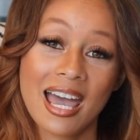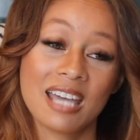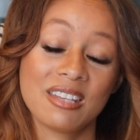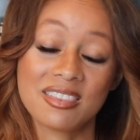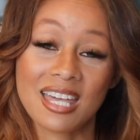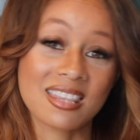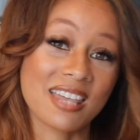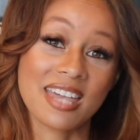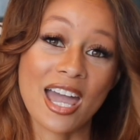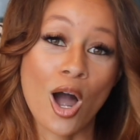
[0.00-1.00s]
and they think
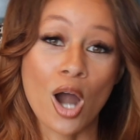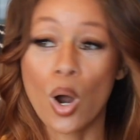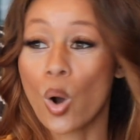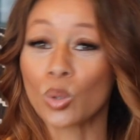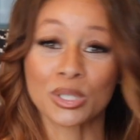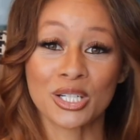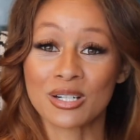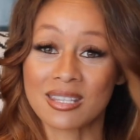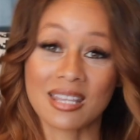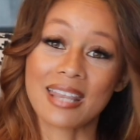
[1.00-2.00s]
that they are
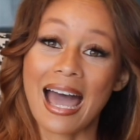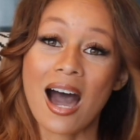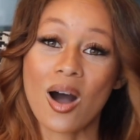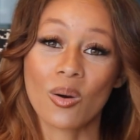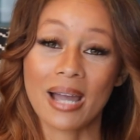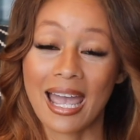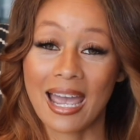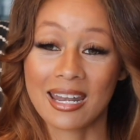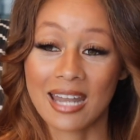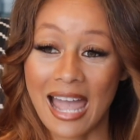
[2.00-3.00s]
holier than thou
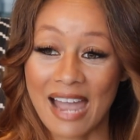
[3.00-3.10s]
and